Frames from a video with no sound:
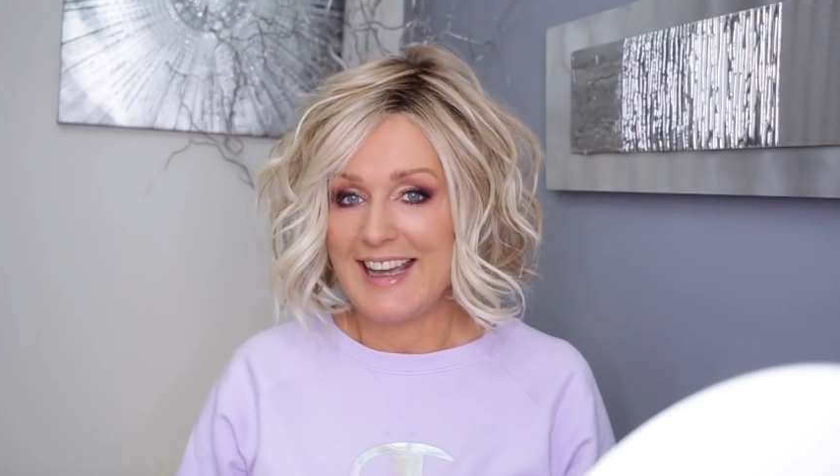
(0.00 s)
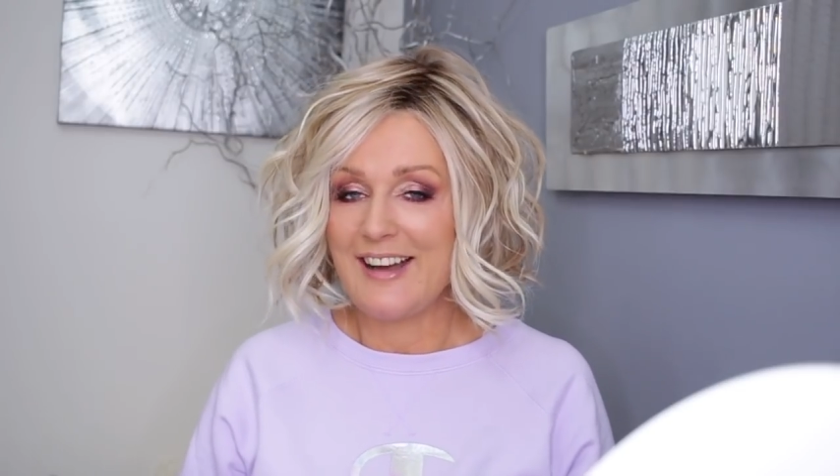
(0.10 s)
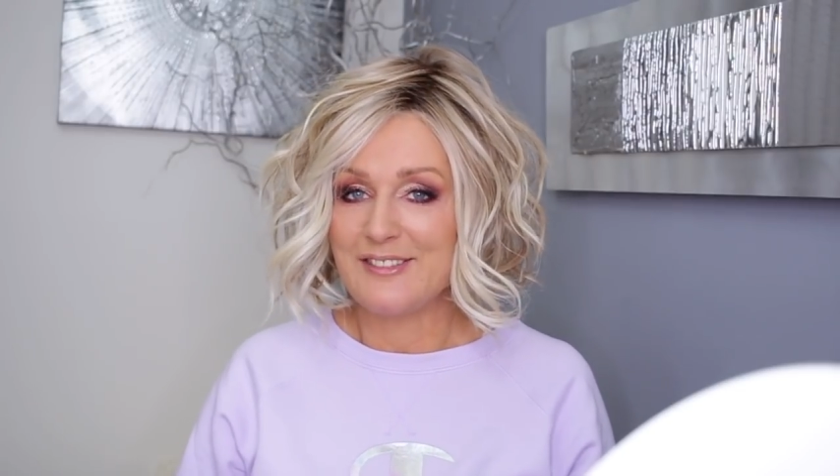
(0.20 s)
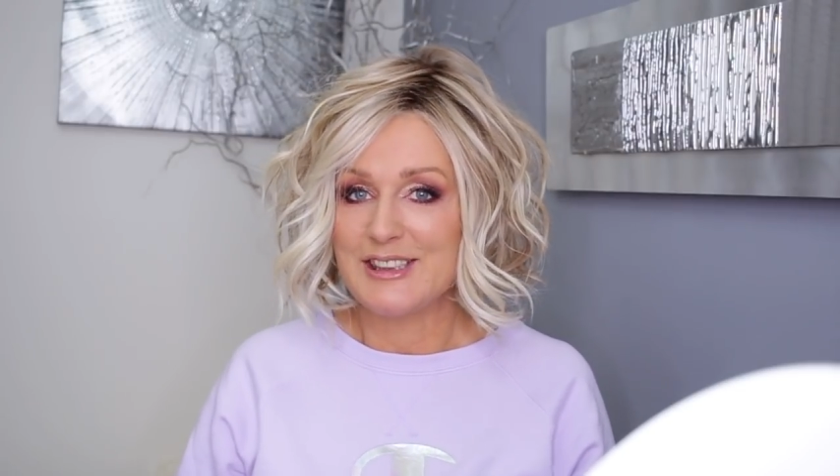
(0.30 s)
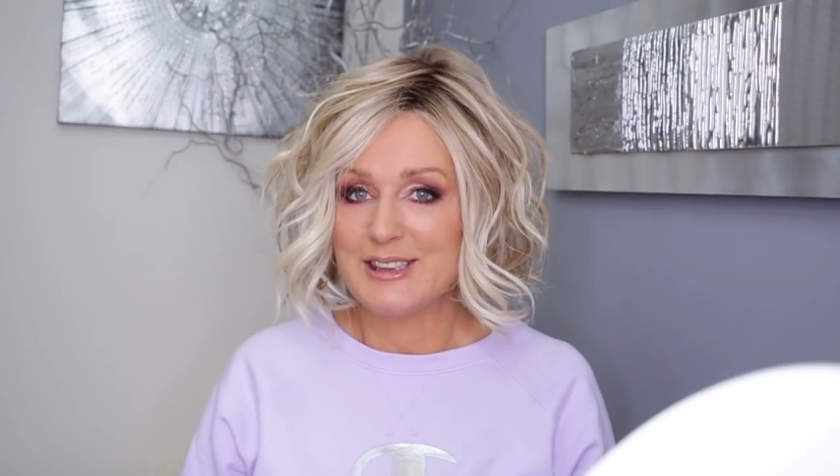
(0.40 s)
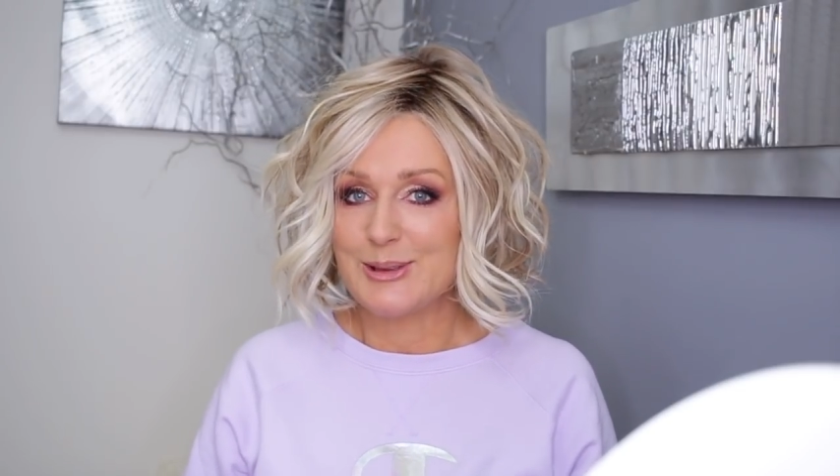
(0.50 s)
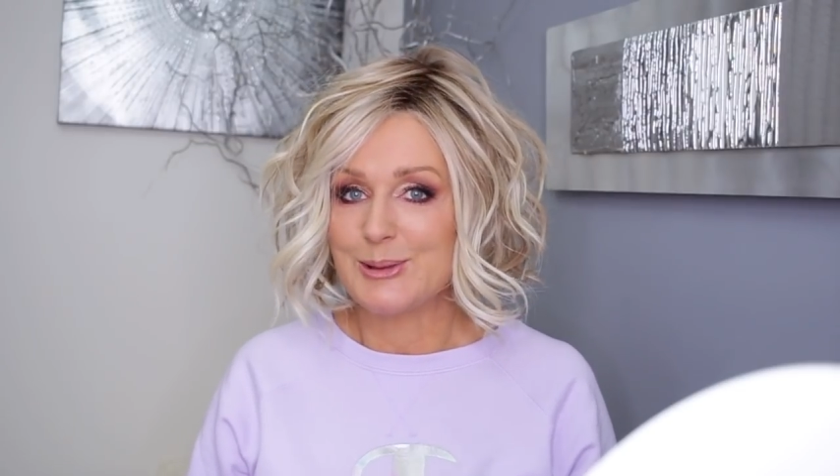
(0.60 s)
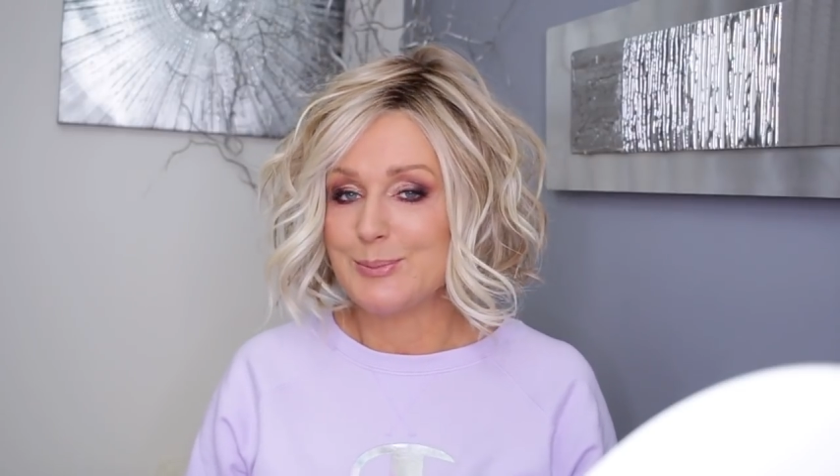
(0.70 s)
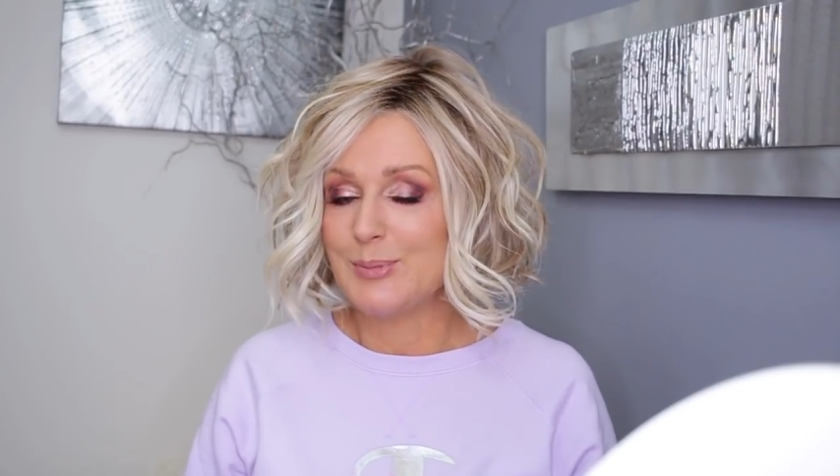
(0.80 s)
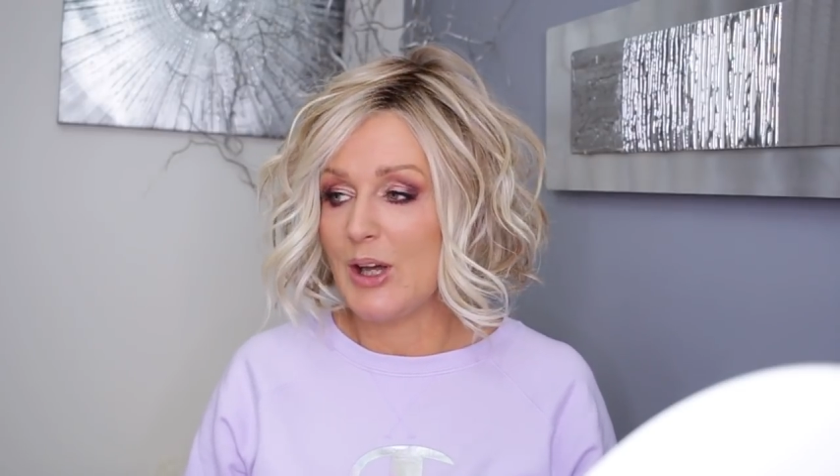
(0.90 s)
have this
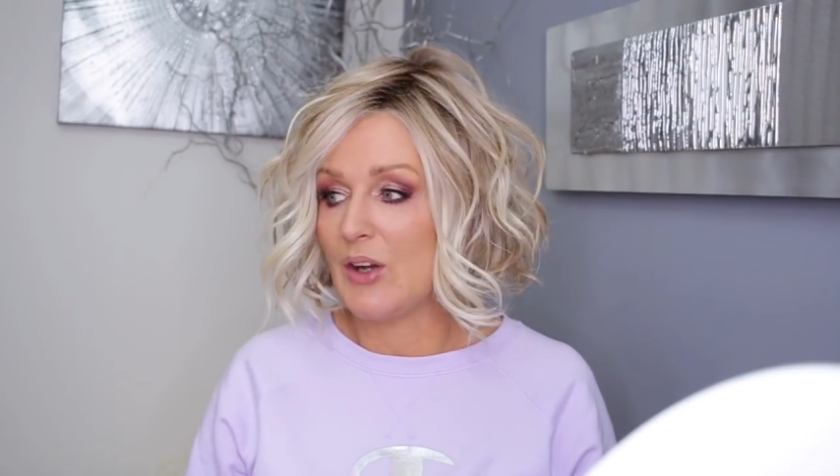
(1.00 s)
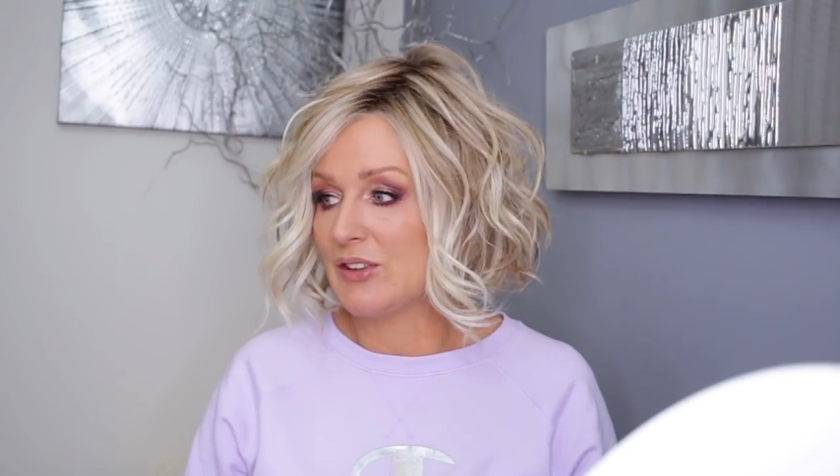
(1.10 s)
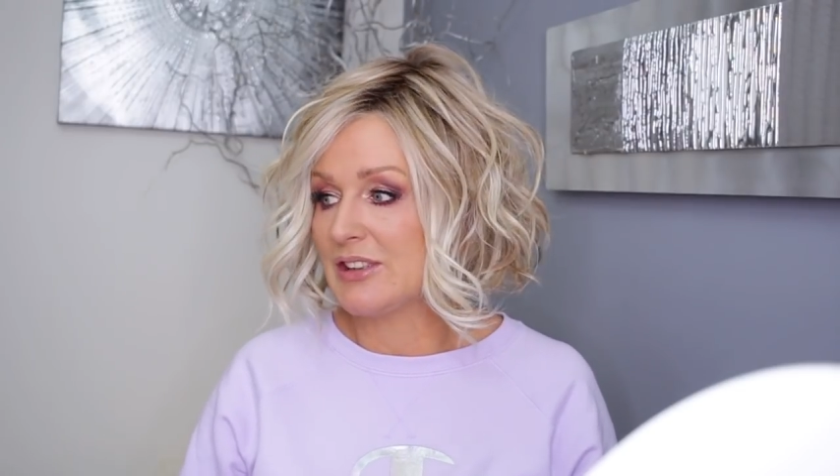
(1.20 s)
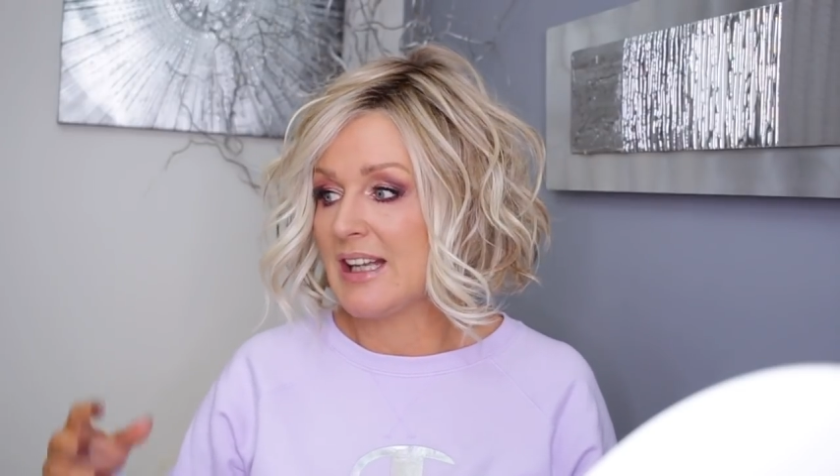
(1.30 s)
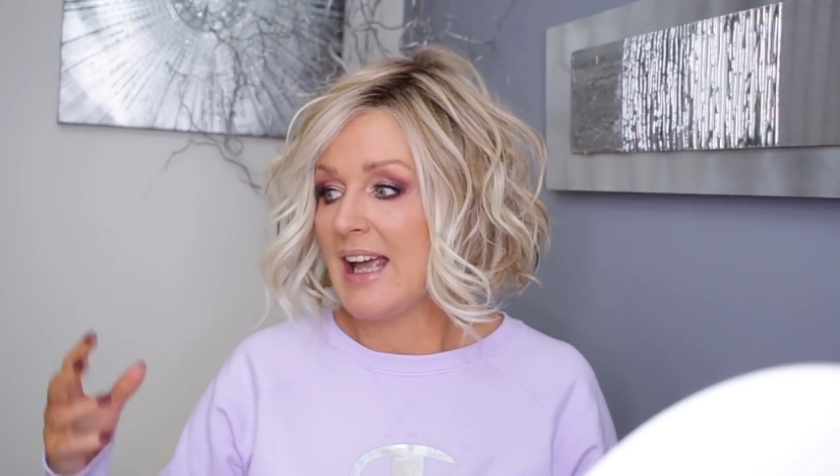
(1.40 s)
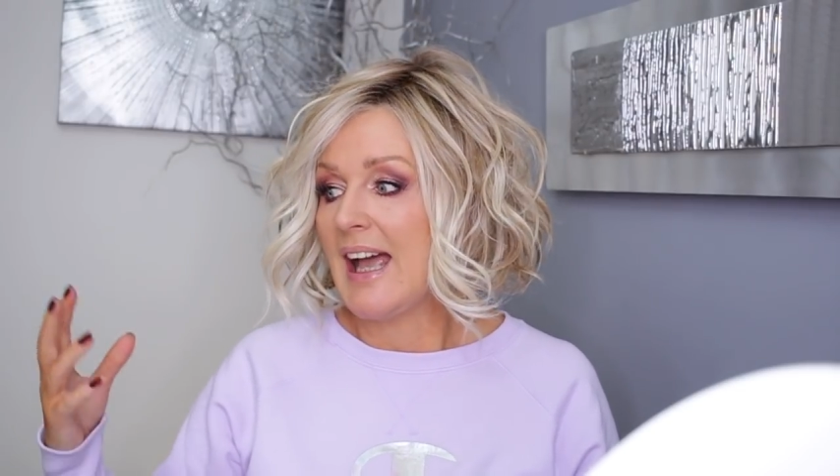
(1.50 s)
cool blonde,